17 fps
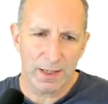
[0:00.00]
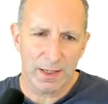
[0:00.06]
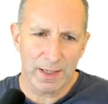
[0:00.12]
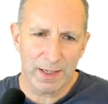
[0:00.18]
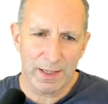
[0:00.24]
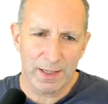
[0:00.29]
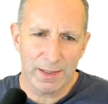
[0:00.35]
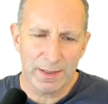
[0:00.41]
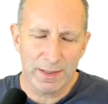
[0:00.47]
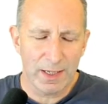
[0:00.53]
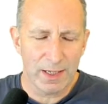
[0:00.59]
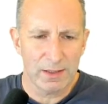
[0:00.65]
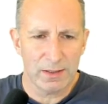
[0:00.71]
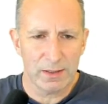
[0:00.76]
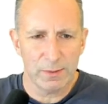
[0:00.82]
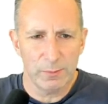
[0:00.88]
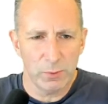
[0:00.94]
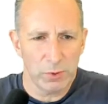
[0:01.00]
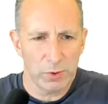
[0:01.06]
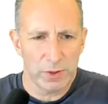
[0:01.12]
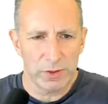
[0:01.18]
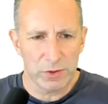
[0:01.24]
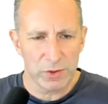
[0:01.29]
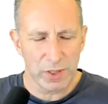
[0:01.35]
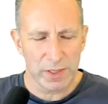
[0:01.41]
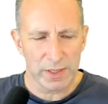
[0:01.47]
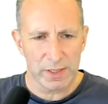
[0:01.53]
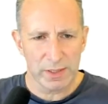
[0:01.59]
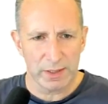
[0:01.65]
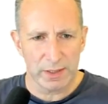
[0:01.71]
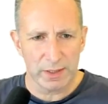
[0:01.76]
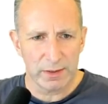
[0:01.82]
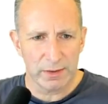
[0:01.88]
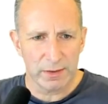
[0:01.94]
in the end I'm more interested
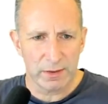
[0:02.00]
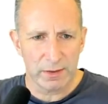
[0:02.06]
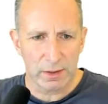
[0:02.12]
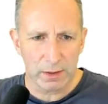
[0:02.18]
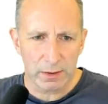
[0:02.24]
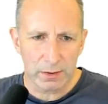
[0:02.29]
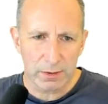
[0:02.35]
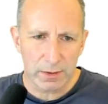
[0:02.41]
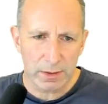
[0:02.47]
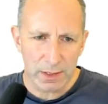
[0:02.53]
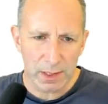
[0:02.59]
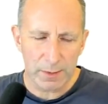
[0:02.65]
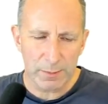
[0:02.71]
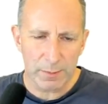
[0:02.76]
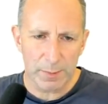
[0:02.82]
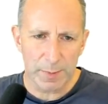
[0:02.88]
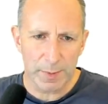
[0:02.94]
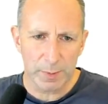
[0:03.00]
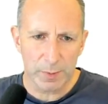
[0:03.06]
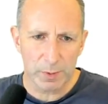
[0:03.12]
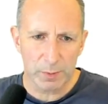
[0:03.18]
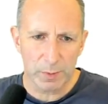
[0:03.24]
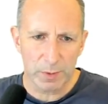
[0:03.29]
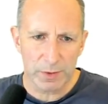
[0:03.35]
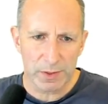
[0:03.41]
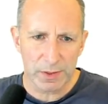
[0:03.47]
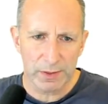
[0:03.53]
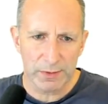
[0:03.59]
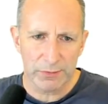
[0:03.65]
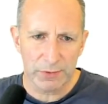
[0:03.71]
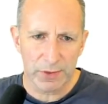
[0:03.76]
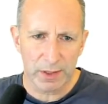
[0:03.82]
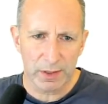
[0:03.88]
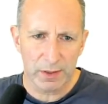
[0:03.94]
in the type of people that want to
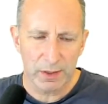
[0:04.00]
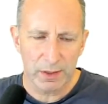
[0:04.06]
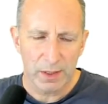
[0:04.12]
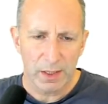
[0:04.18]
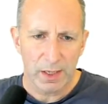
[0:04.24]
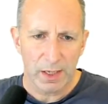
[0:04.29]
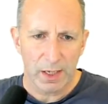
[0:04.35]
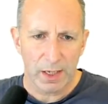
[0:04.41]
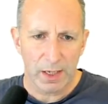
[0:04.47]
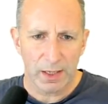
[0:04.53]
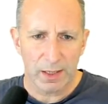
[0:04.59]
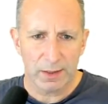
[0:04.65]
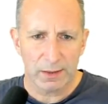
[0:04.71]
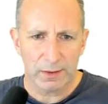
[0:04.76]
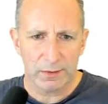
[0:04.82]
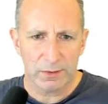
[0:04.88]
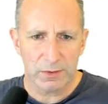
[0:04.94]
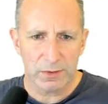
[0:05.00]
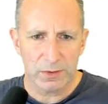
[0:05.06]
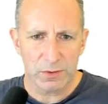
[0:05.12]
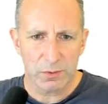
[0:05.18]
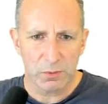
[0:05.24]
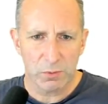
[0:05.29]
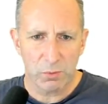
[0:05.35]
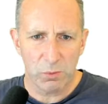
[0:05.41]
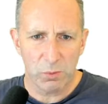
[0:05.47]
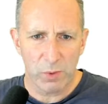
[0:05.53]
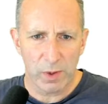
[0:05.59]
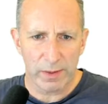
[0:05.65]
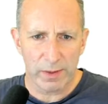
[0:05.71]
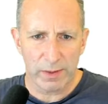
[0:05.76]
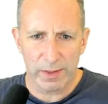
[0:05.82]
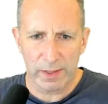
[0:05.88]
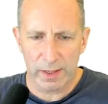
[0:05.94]
live there, and
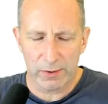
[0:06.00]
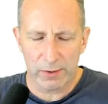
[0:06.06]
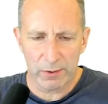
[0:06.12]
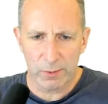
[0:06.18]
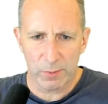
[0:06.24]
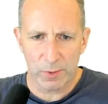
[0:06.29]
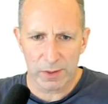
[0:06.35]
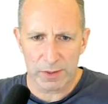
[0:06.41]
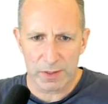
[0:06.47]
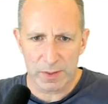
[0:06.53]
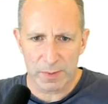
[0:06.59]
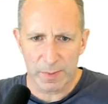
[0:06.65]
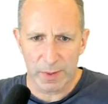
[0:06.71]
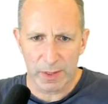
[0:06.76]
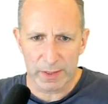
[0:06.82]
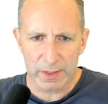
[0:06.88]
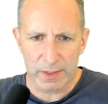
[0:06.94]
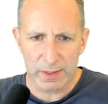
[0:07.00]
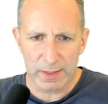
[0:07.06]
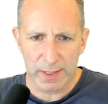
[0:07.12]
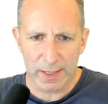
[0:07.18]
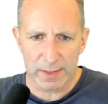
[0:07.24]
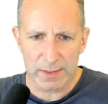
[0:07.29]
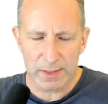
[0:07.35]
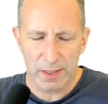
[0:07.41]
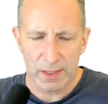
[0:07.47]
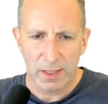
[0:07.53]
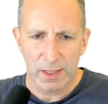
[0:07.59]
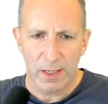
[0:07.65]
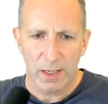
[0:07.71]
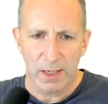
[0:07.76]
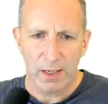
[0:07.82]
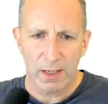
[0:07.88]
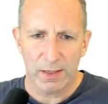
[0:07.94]
whether the area works as buy to let.
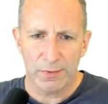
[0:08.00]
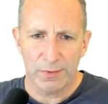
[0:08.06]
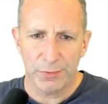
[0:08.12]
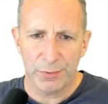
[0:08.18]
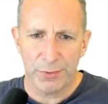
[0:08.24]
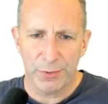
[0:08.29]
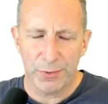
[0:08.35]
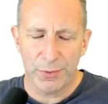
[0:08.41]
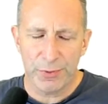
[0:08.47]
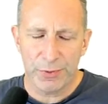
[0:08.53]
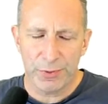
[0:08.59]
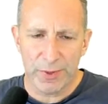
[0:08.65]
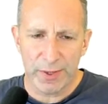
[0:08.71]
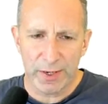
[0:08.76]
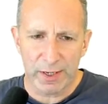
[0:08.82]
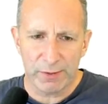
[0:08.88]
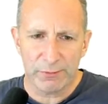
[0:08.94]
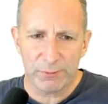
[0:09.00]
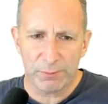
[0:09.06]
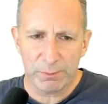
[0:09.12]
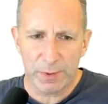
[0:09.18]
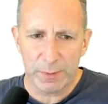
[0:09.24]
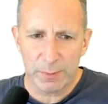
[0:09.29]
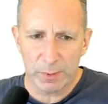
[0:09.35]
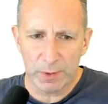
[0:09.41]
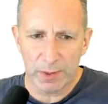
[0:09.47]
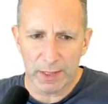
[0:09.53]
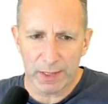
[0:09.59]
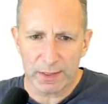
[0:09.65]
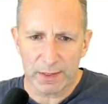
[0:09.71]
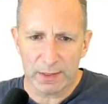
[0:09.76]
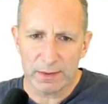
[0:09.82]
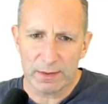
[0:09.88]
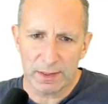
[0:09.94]
If people
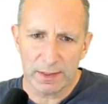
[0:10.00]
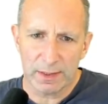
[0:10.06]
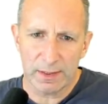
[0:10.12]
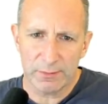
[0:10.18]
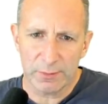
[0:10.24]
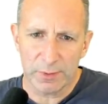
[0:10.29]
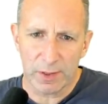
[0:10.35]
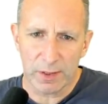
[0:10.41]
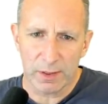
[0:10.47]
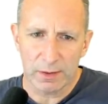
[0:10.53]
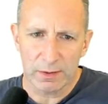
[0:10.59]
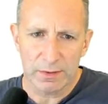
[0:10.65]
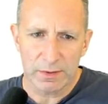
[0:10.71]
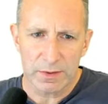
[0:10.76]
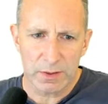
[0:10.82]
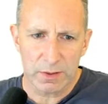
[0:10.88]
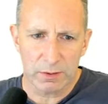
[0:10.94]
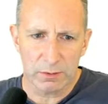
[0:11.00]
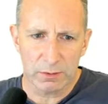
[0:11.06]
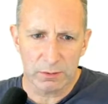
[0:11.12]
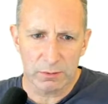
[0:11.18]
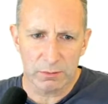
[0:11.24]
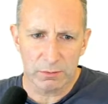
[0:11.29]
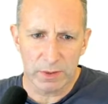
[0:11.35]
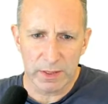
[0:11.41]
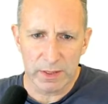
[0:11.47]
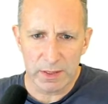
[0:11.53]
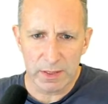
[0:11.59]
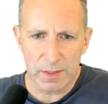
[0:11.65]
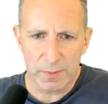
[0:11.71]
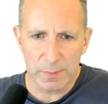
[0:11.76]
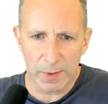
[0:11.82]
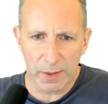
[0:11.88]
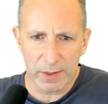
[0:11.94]
like it, they live there. So it
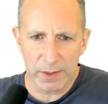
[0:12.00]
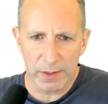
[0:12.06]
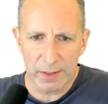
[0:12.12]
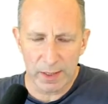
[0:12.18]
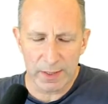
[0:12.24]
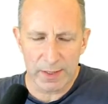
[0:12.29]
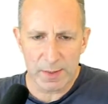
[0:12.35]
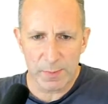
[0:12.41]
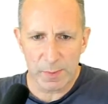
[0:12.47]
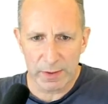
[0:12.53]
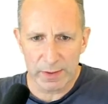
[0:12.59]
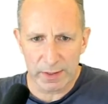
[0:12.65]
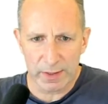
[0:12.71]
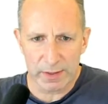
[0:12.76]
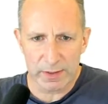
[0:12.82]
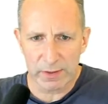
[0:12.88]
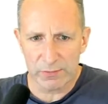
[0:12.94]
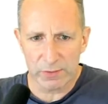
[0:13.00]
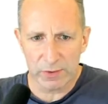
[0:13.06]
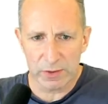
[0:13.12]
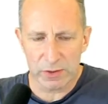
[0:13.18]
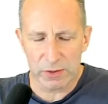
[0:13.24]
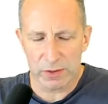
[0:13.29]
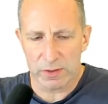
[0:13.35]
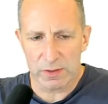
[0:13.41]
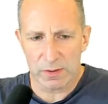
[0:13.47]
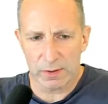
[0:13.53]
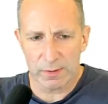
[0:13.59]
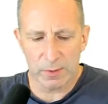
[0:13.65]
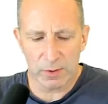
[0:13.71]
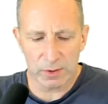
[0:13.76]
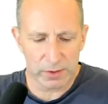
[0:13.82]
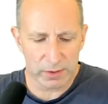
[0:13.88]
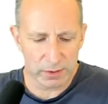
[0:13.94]
is nice by their definition. So I'm
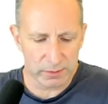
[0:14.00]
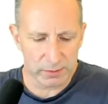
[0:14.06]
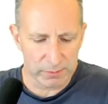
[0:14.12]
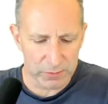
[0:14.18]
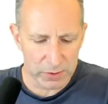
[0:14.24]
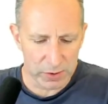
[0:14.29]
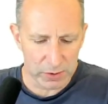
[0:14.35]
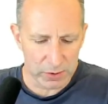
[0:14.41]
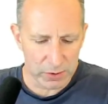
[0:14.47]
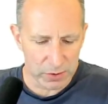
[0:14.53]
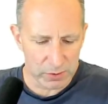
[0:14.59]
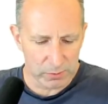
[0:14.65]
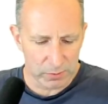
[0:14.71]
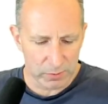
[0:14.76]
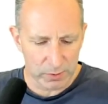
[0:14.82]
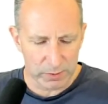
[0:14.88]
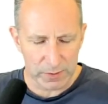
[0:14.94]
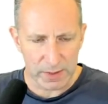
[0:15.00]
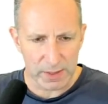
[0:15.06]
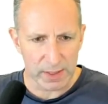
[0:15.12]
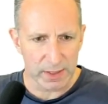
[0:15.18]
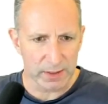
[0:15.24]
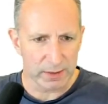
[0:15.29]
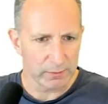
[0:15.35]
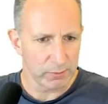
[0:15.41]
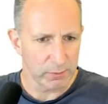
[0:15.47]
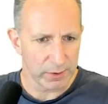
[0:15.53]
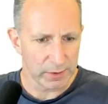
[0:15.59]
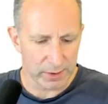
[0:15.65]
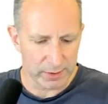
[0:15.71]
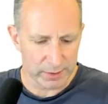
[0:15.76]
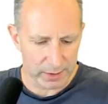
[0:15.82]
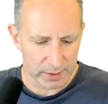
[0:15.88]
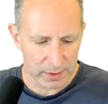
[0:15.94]
not going to judge and say whether
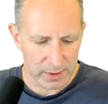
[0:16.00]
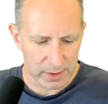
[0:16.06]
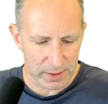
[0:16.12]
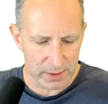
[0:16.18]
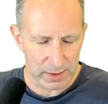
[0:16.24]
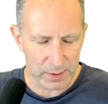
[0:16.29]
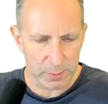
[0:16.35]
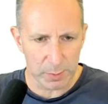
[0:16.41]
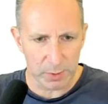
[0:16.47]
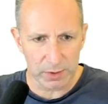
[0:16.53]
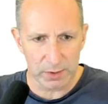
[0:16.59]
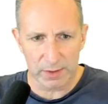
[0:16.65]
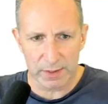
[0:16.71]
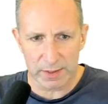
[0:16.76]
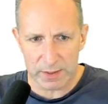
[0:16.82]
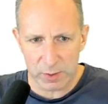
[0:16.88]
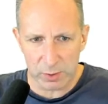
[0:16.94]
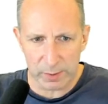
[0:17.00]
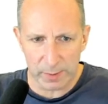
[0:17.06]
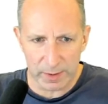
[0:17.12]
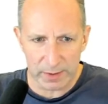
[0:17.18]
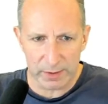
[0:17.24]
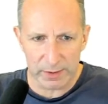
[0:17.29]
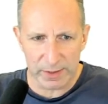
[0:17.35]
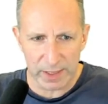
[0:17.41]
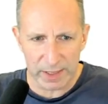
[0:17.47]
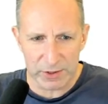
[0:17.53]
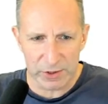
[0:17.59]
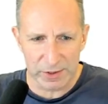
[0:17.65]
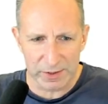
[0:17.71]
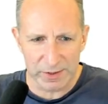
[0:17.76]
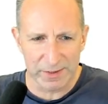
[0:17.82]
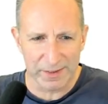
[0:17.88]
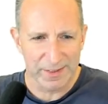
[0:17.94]
I think it's nice. But let's talk about
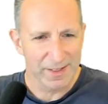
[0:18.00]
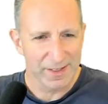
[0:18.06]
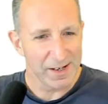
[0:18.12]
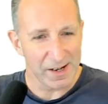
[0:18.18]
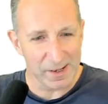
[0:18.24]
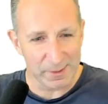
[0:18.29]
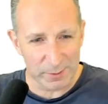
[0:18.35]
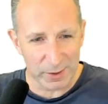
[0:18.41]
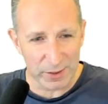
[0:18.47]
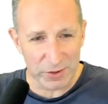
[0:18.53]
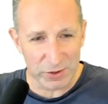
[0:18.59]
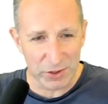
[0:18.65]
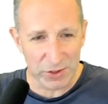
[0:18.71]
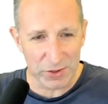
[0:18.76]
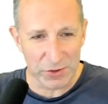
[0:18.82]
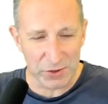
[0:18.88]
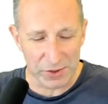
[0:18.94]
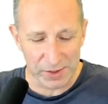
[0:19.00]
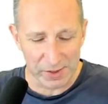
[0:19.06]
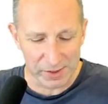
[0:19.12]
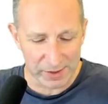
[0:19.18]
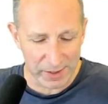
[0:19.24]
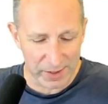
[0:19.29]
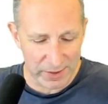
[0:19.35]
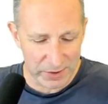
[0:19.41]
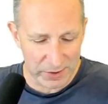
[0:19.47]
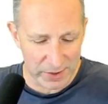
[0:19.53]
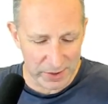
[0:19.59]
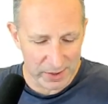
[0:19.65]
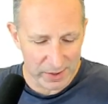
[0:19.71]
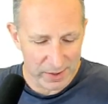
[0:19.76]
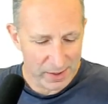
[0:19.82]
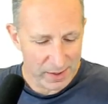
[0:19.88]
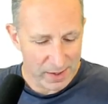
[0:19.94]
location. I'm going to judge on location,
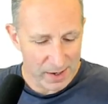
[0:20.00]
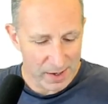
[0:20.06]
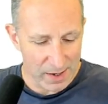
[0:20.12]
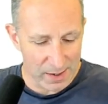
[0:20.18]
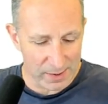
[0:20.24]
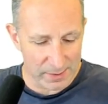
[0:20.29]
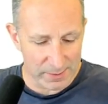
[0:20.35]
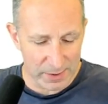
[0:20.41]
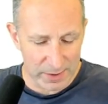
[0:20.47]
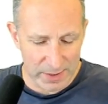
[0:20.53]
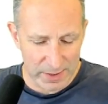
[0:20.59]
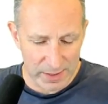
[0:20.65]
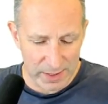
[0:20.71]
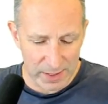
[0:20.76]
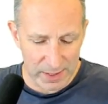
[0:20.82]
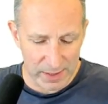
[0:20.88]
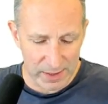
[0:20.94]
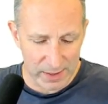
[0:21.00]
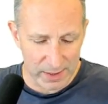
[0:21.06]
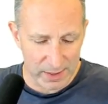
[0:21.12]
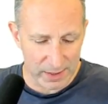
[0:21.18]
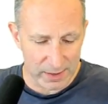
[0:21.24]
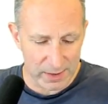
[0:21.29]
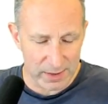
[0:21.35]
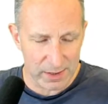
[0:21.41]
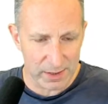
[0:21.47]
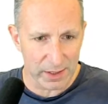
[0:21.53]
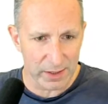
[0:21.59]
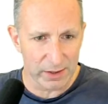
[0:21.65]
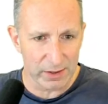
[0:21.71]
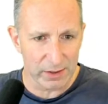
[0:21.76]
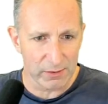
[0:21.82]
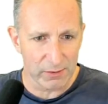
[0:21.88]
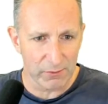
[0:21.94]
and I'm going to say it's
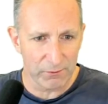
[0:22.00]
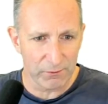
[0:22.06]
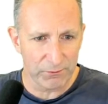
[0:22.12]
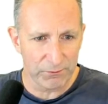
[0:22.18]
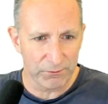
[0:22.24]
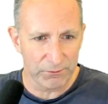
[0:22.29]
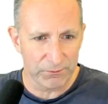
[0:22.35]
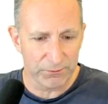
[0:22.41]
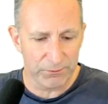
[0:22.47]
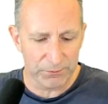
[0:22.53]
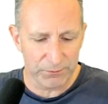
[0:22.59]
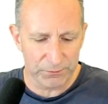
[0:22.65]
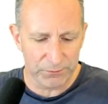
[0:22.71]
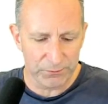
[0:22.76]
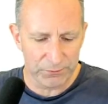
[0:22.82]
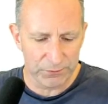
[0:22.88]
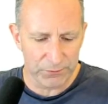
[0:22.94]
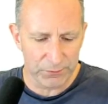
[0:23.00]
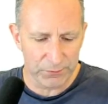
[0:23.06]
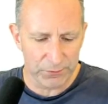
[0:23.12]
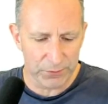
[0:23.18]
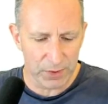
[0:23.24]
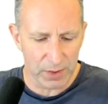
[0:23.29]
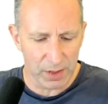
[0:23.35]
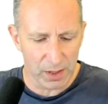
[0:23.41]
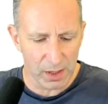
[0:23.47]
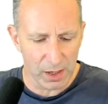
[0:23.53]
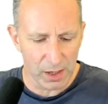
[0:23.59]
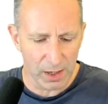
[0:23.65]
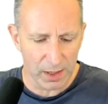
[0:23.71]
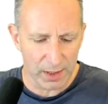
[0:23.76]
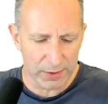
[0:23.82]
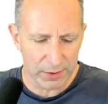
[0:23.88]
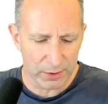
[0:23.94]
a
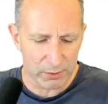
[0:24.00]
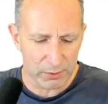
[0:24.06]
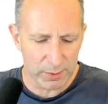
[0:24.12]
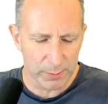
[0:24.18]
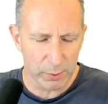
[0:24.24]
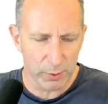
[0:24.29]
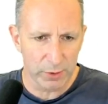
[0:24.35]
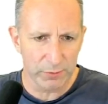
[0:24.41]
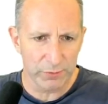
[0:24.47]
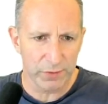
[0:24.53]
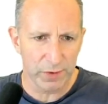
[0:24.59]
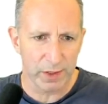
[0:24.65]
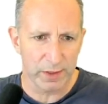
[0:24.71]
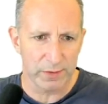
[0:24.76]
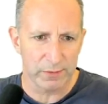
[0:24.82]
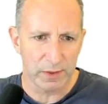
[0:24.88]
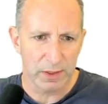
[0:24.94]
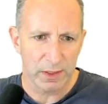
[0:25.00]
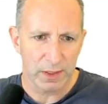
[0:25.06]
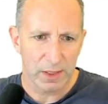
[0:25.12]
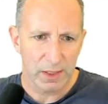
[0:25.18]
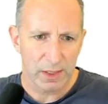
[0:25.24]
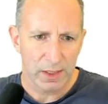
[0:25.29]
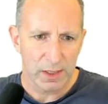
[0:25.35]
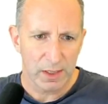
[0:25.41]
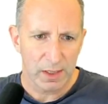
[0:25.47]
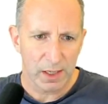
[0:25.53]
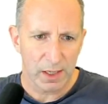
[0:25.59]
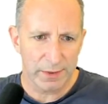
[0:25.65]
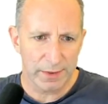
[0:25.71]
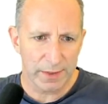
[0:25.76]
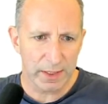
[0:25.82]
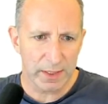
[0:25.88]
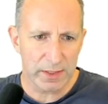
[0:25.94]
3.5. I
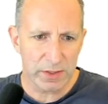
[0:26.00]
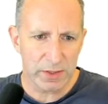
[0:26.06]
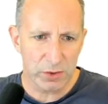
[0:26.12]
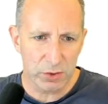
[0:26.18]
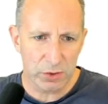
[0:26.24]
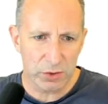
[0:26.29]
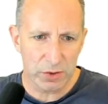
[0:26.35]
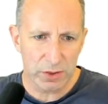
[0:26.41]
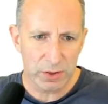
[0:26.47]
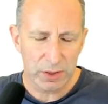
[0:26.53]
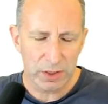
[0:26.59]
think it's good.